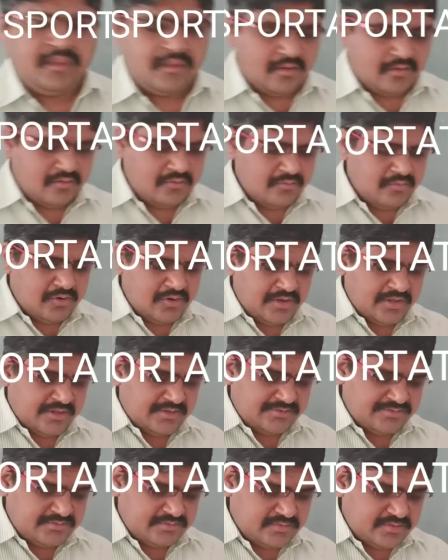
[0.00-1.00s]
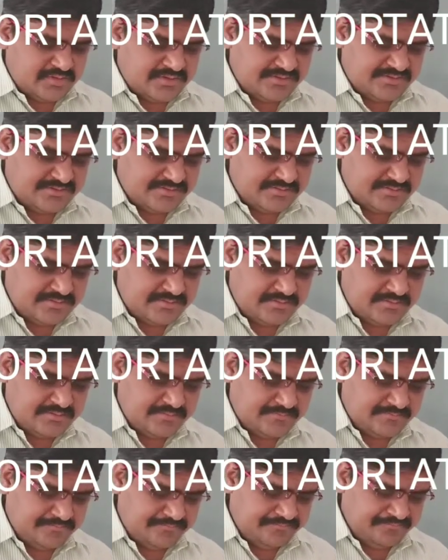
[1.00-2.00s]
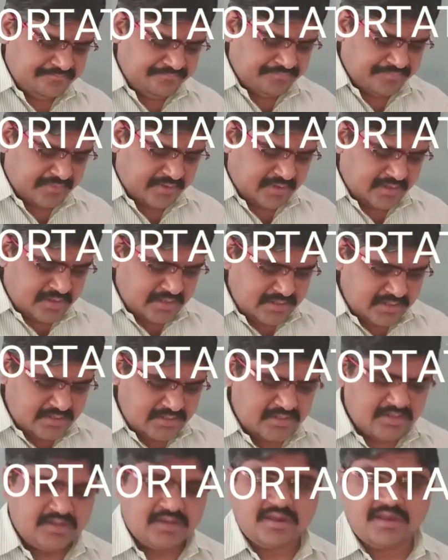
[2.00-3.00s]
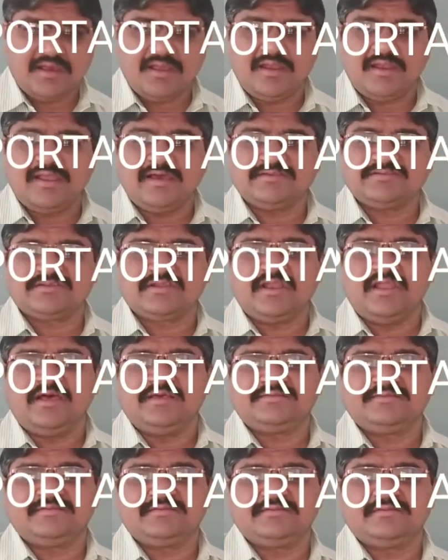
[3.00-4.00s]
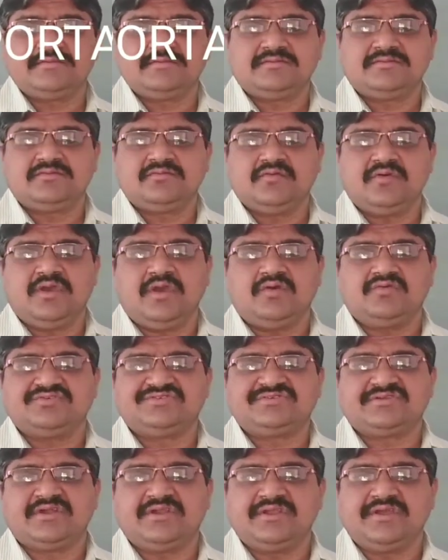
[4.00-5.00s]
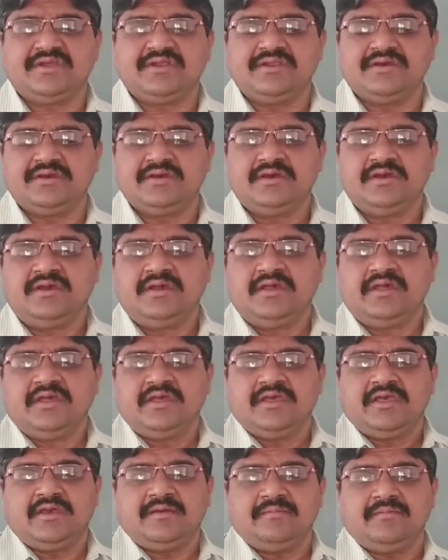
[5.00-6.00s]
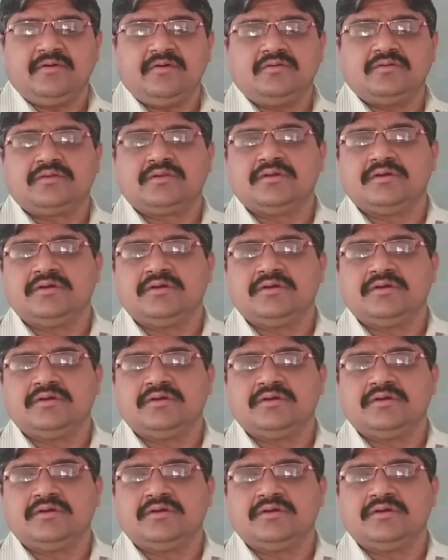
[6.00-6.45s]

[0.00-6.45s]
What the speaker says: Good morning, students. In last class, we have studied about